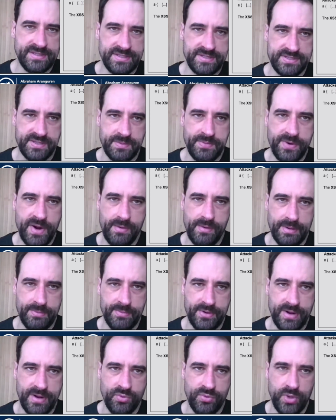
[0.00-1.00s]
this is the
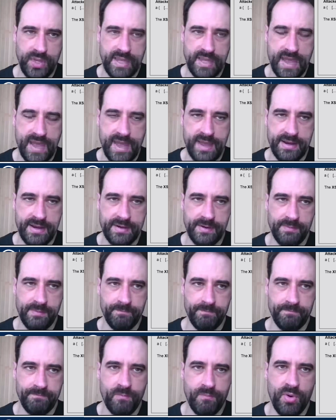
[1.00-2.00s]
problem, right? We can
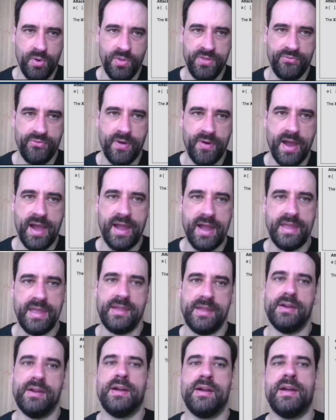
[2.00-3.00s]

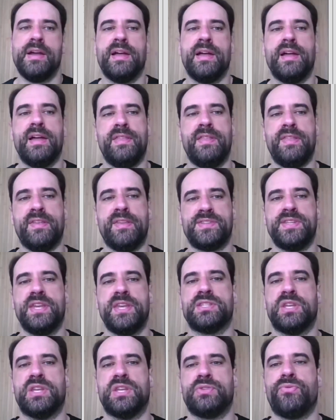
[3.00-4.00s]
modify the
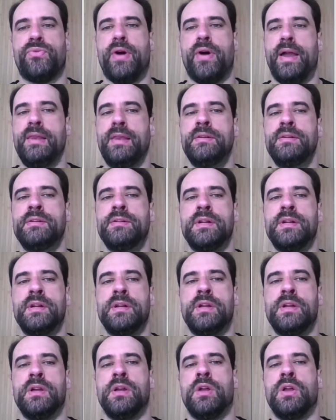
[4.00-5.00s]
CSS file
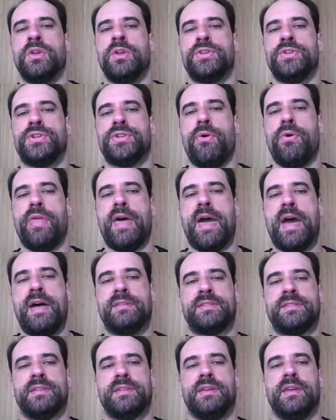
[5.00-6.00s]
so
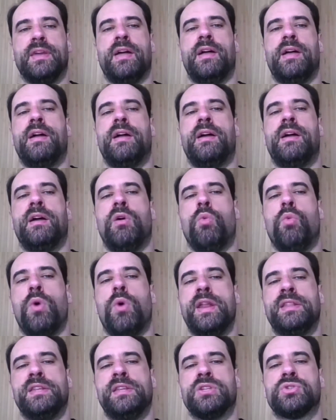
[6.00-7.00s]
that
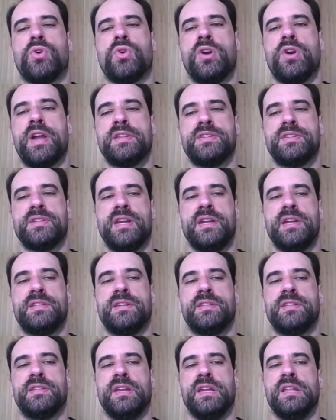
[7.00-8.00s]
when it is
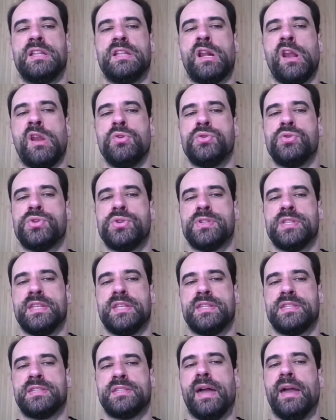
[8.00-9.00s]
concatenated, it closes
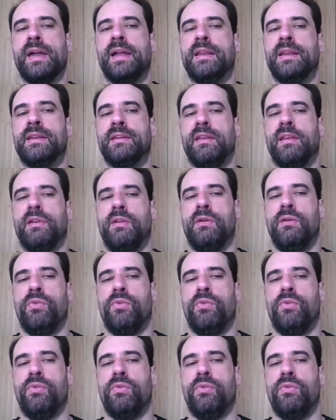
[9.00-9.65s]
the style